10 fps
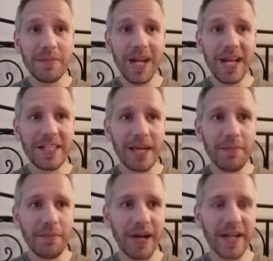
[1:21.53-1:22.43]
Mains.
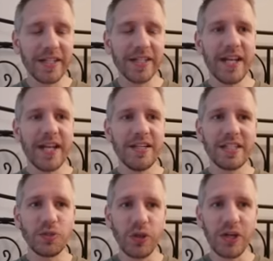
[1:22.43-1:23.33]
Keep in mind,
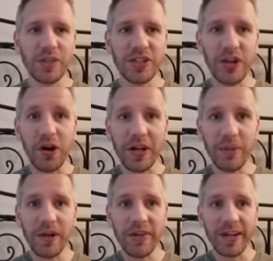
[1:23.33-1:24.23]
this is what I'm starting
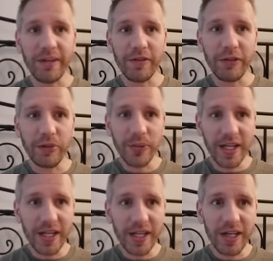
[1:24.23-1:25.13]
with. I have
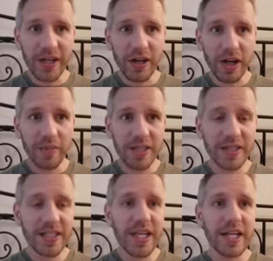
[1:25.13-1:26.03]
3
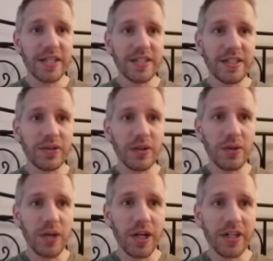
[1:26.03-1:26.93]
commons,
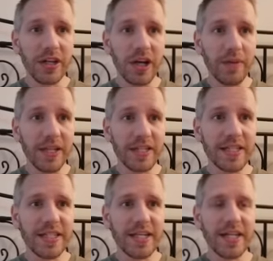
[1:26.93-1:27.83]
0
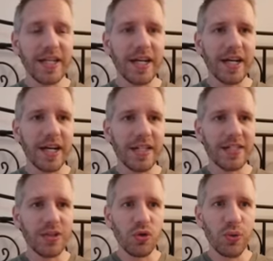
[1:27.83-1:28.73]
uncommons,
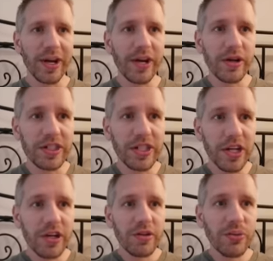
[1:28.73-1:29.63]
0 rares,
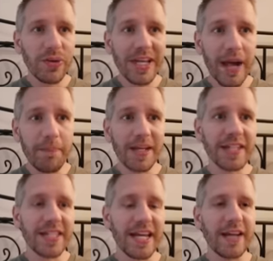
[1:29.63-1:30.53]
3
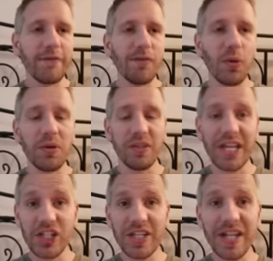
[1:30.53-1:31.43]
epics, and 4
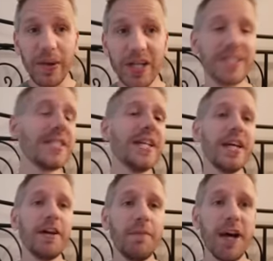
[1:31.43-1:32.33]
legendaries
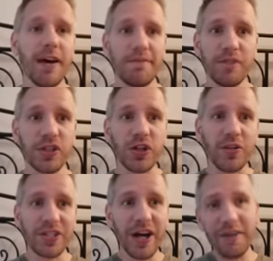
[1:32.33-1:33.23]
to
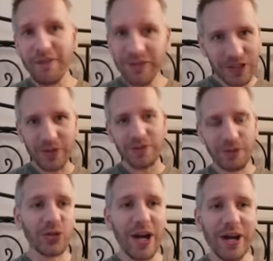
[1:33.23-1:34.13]
start this off. So
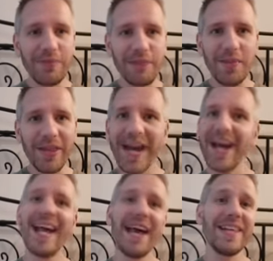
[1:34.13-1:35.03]
we'll try to remember
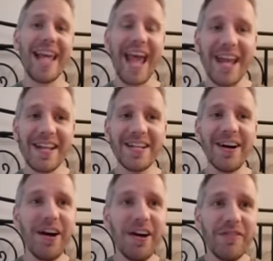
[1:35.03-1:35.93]
that at the end
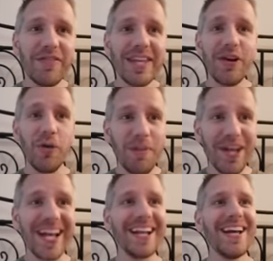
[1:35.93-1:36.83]
of the opening.